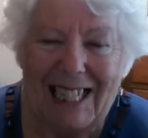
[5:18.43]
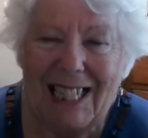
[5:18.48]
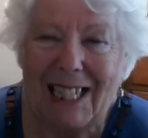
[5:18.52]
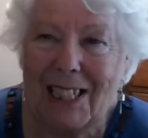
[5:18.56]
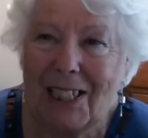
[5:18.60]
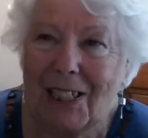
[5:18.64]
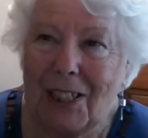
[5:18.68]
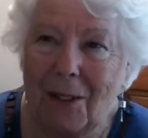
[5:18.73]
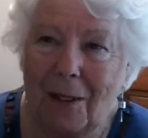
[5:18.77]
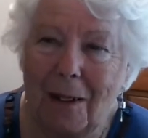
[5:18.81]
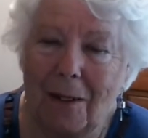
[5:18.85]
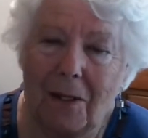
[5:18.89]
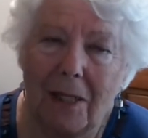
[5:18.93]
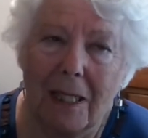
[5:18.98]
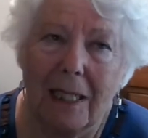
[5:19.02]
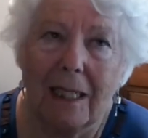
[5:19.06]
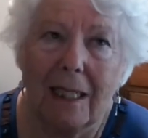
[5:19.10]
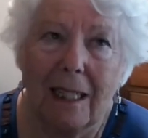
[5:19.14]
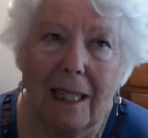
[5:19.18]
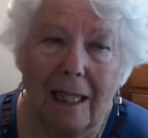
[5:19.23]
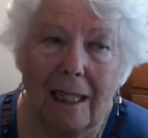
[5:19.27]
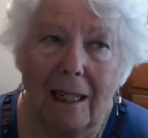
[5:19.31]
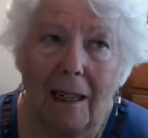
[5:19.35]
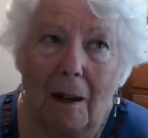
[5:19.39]
So I'm
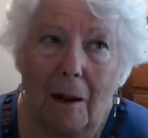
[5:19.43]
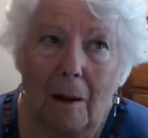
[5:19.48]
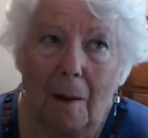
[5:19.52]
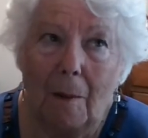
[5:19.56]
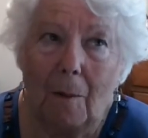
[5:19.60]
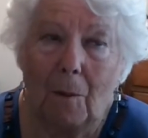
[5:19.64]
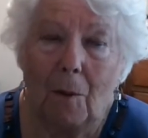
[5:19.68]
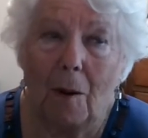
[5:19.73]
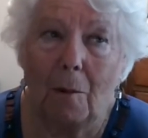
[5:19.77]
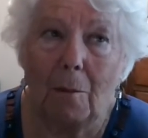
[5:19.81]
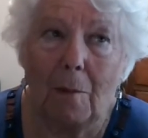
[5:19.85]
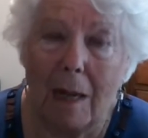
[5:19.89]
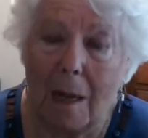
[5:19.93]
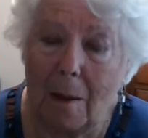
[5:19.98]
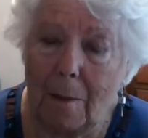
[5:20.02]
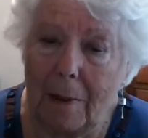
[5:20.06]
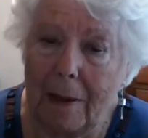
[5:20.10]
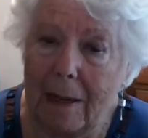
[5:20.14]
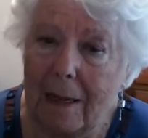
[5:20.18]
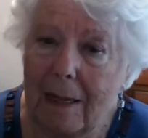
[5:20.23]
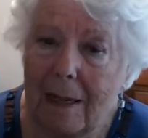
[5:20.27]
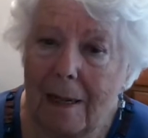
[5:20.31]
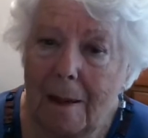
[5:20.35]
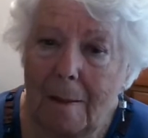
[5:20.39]
thinking, well,
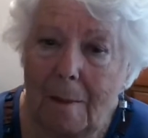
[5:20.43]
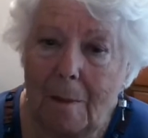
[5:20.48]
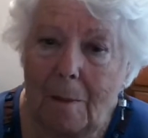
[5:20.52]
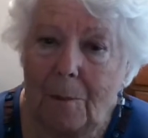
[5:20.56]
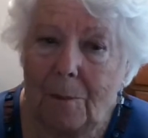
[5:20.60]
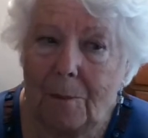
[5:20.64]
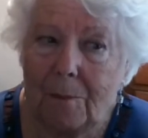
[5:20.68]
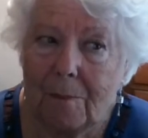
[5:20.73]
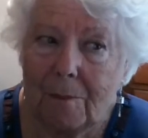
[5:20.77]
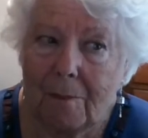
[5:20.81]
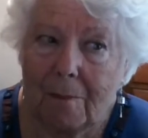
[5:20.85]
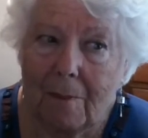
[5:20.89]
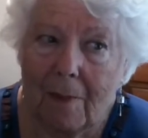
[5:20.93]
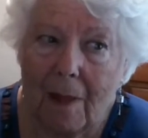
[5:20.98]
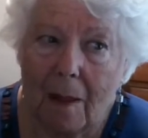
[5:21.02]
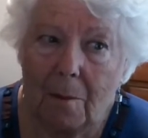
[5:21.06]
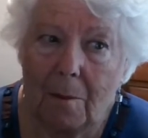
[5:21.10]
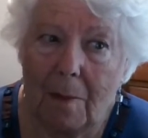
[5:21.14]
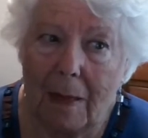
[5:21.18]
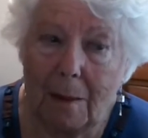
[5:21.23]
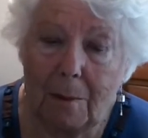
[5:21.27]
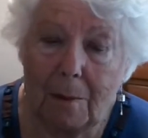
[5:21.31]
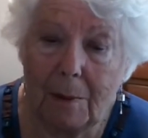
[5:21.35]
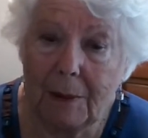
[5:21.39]
maybe
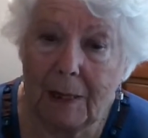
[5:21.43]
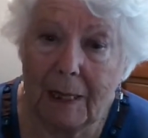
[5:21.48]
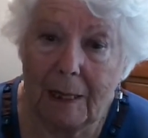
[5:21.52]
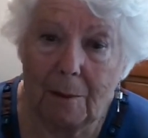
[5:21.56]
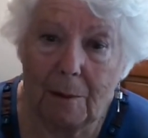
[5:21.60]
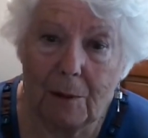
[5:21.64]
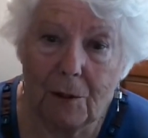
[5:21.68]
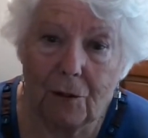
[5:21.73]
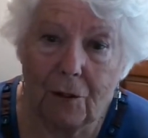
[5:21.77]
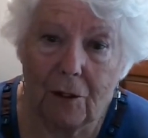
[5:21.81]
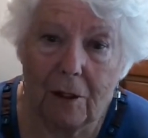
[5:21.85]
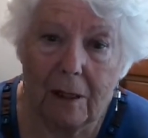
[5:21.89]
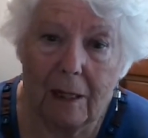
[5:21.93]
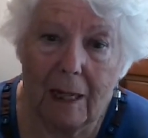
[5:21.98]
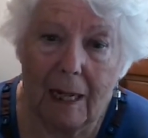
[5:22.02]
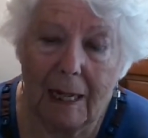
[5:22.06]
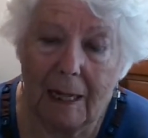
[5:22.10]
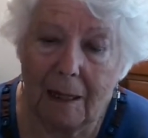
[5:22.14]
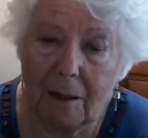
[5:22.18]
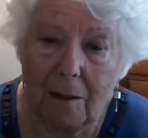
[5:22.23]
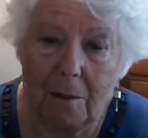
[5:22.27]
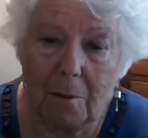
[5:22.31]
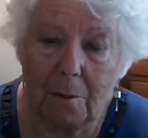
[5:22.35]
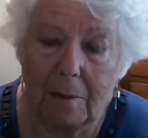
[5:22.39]
they were trying to
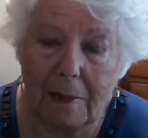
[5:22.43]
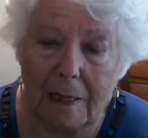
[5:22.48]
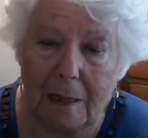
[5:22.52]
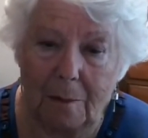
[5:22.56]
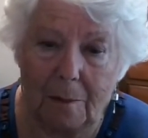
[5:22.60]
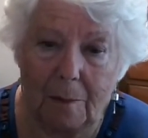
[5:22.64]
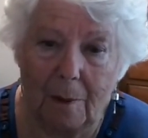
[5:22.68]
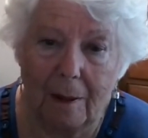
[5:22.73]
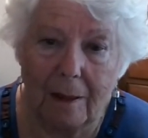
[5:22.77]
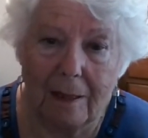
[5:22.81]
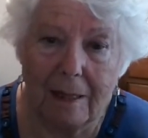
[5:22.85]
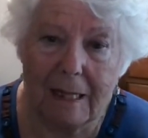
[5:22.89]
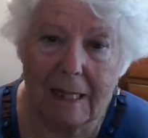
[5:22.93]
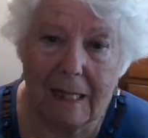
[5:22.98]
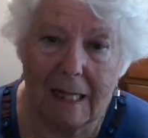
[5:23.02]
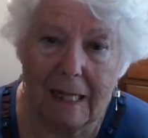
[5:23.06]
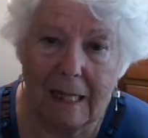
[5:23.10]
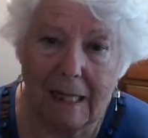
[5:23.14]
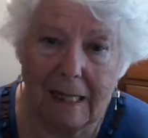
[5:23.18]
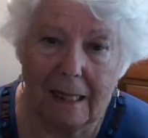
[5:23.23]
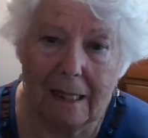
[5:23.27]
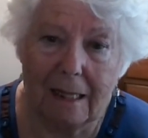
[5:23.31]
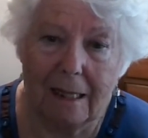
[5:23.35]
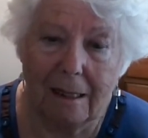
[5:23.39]
help me by
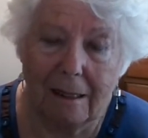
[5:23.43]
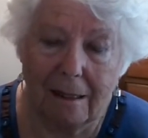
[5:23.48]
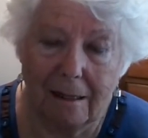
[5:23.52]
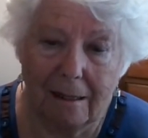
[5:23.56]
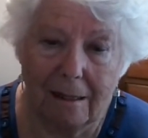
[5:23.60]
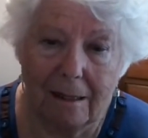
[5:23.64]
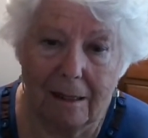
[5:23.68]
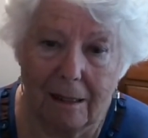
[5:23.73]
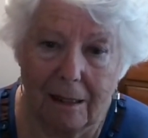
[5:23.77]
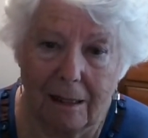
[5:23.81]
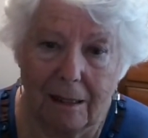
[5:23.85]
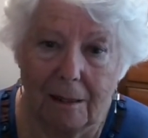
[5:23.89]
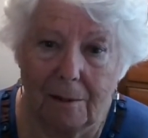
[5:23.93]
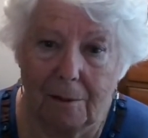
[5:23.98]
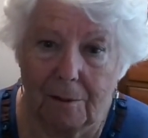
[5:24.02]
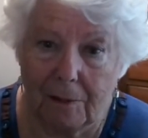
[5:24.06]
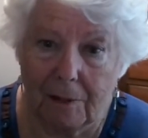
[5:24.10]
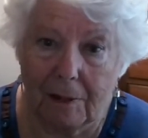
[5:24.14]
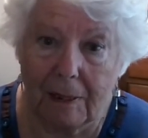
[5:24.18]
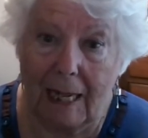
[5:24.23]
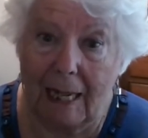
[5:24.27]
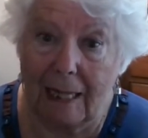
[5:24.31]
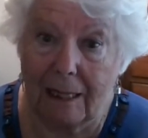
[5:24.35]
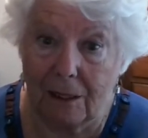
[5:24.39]
saying,
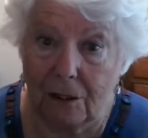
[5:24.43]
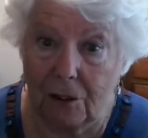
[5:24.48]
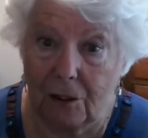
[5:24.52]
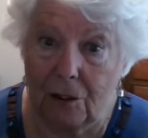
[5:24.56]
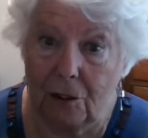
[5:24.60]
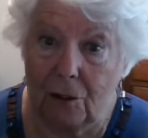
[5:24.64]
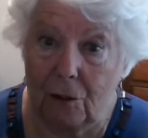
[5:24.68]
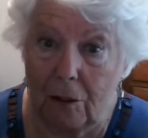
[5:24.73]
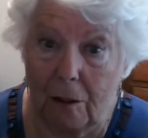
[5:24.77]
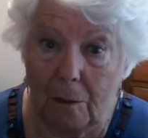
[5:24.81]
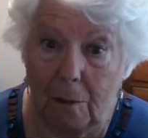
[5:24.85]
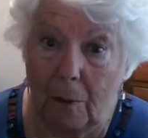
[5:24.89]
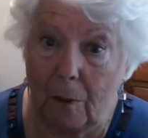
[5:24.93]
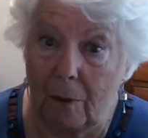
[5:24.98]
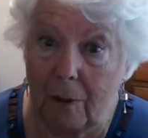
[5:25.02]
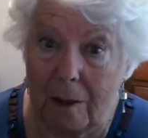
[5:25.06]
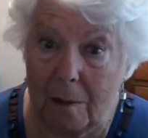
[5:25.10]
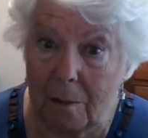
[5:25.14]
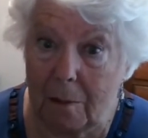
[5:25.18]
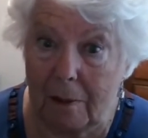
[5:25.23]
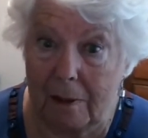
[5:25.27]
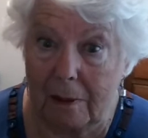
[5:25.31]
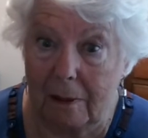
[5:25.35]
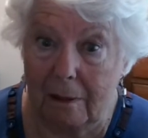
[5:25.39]
cancel your
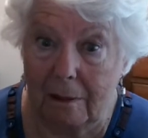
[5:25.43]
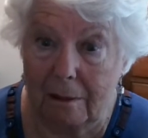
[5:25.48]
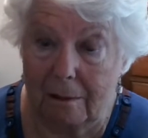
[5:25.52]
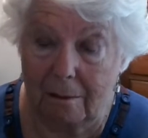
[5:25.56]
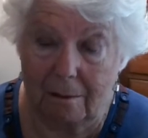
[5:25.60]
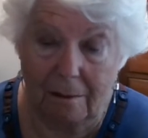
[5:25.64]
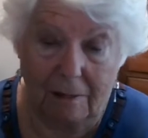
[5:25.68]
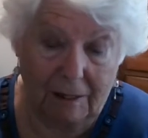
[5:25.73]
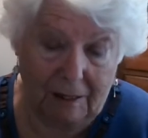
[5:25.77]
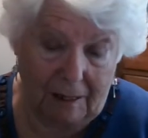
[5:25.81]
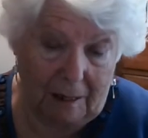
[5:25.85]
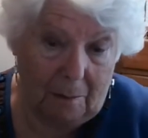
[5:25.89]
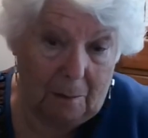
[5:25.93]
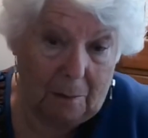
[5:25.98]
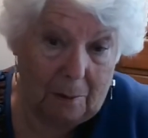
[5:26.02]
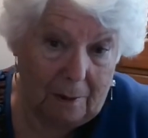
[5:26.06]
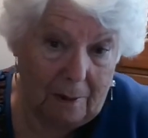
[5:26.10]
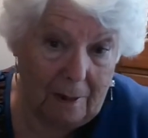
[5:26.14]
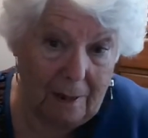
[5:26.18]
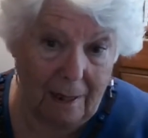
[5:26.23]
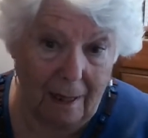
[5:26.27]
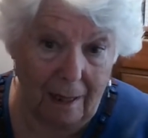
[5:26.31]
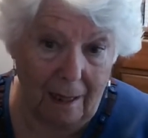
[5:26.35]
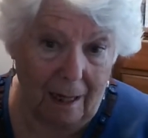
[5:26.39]
appointment. Simple
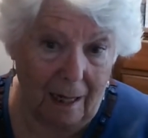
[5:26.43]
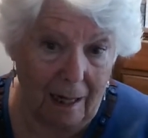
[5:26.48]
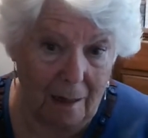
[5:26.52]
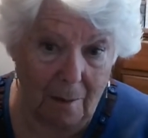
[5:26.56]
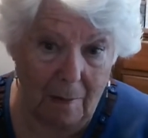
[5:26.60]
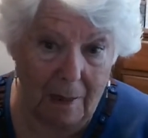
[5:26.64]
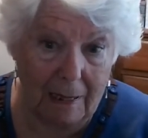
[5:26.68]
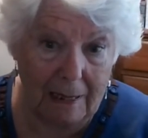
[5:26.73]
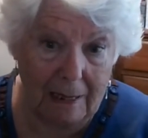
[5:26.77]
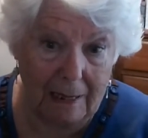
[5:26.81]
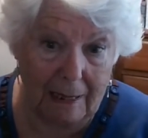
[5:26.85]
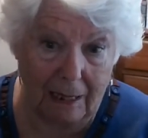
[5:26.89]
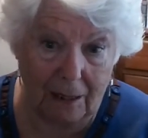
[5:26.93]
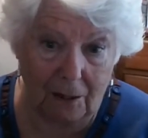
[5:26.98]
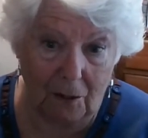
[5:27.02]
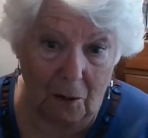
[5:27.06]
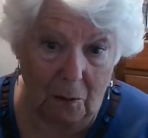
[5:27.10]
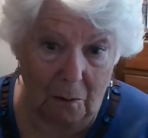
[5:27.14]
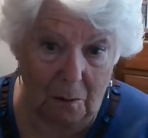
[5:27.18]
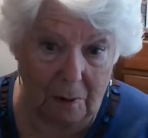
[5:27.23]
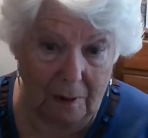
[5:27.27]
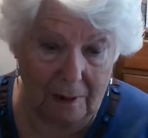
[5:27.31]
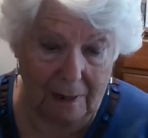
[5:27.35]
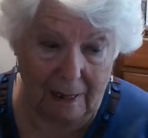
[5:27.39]
as that. I'm making it
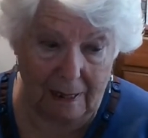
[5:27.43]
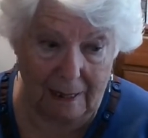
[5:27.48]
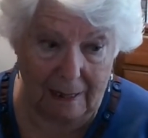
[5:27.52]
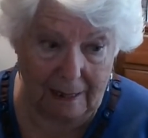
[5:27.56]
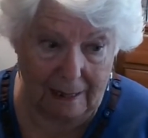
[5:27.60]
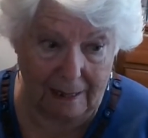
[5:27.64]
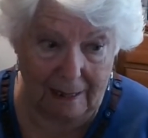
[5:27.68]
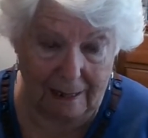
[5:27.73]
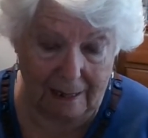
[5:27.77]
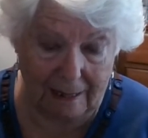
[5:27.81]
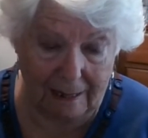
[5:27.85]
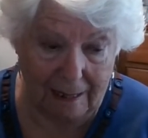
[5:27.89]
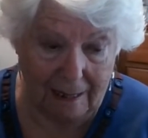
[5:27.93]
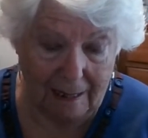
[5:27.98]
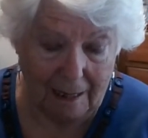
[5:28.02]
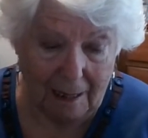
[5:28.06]
complicated.